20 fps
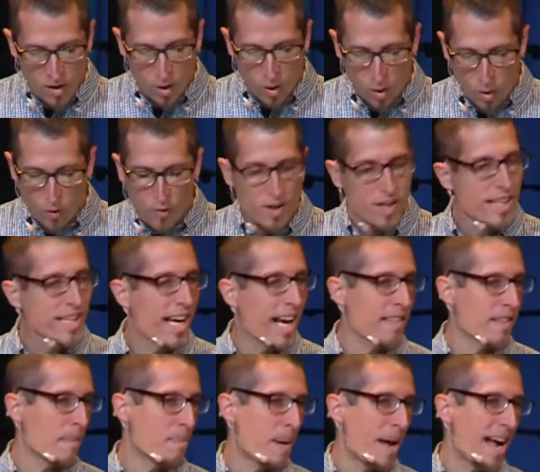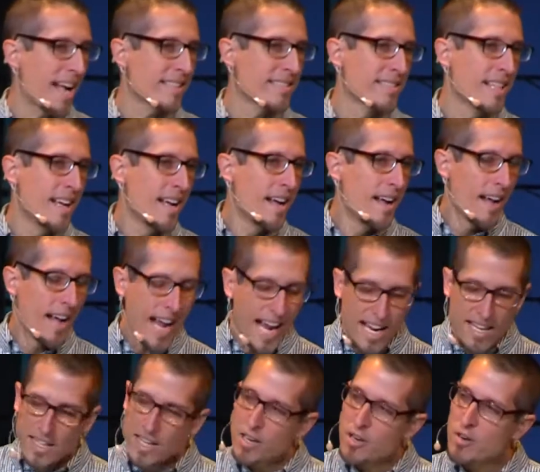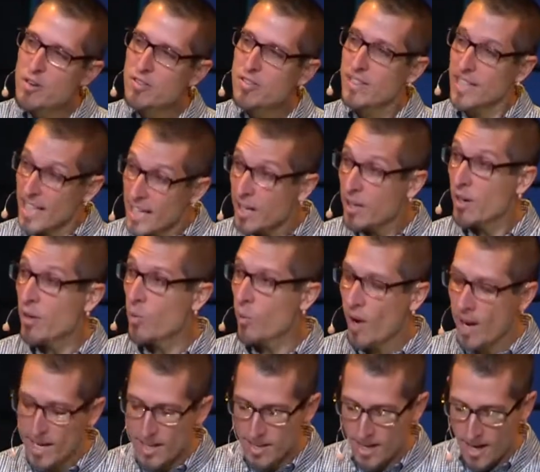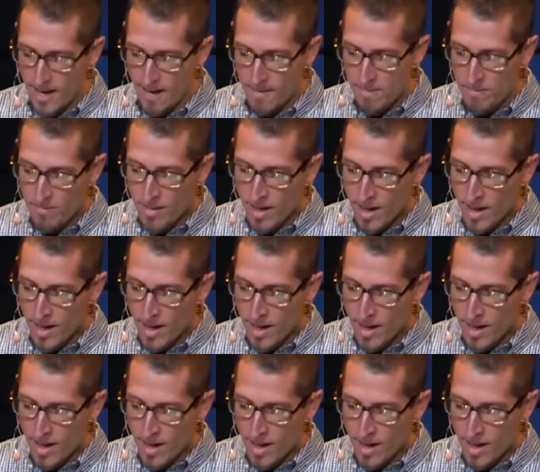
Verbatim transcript: and over again the past eight years here in Wyandotte